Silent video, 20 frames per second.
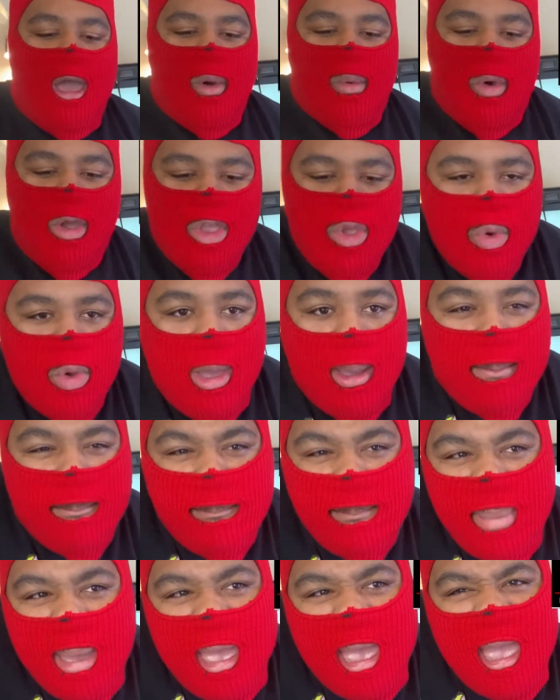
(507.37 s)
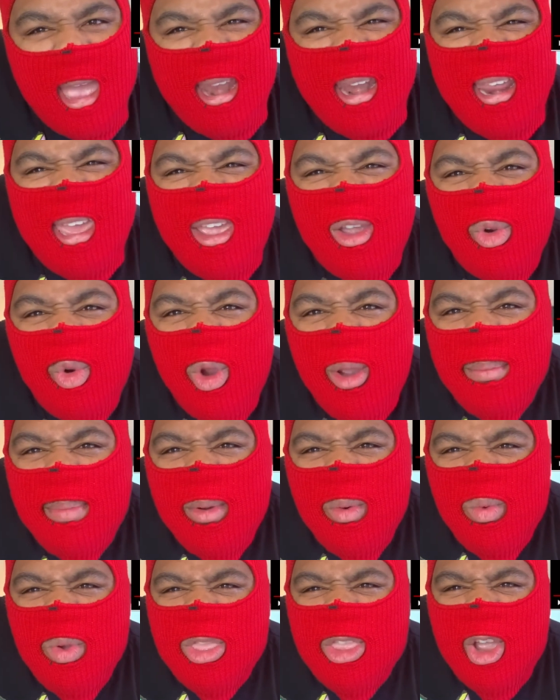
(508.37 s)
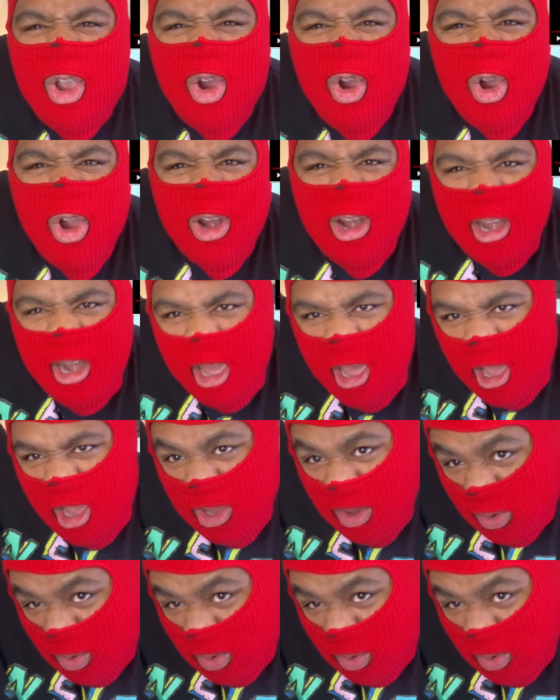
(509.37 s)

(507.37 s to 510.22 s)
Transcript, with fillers: where you can barely grip it with the curling iron.